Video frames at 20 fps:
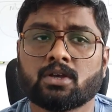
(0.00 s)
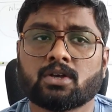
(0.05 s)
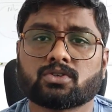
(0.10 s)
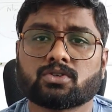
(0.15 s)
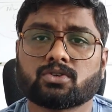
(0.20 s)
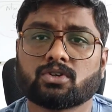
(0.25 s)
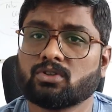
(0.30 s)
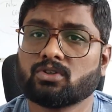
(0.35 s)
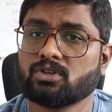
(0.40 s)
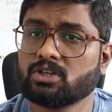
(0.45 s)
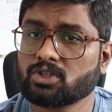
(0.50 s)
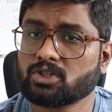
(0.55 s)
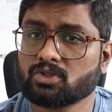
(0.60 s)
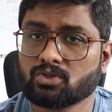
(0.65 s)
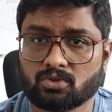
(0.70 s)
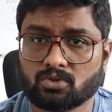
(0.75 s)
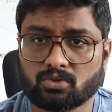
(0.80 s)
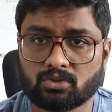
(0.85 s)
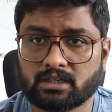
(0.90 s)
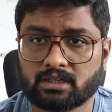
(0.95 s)
So you need to
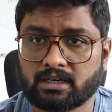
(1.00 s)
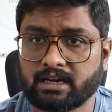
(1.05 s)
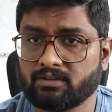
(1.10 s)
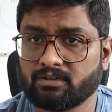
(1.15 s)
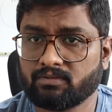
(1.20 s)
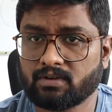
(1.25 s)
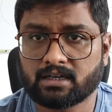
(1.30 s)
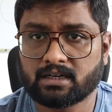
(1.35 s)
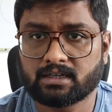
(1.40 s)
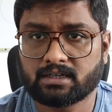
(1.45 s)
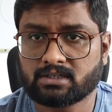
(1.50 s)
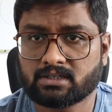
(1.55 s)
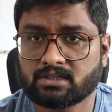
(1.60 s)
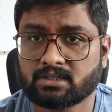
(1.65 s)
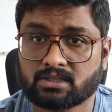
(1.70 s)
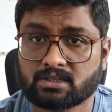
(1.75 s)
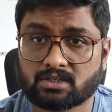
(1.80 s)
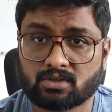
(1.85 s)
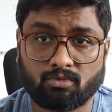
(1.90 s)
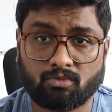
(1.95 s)
know the advantage and
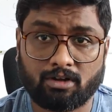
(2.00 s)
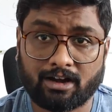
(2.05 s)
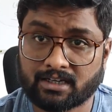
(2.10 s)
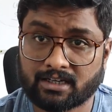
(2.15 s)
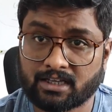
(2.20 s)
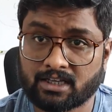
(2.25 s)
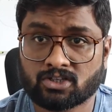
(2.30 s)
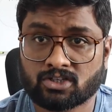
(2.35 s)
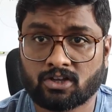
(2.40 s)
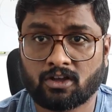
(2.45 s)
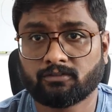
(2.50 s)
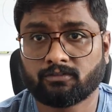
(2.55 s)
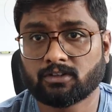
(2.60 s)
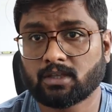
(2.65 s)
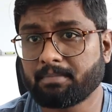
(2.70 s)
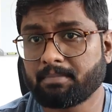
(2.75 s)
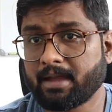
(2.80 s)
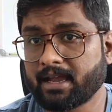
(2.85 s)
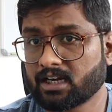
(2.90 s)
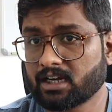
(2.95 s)
disadvantage of the
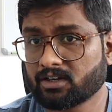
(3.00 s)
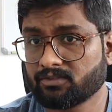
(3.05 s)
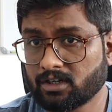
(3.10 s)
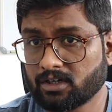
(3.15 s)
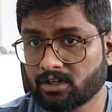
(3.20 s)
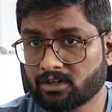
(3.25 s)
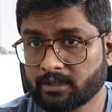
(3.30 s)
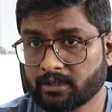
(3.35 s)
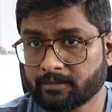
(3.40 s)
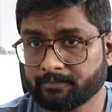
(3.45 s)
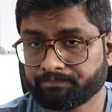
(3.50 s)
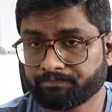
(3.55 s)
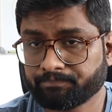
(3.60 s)
packet filtering.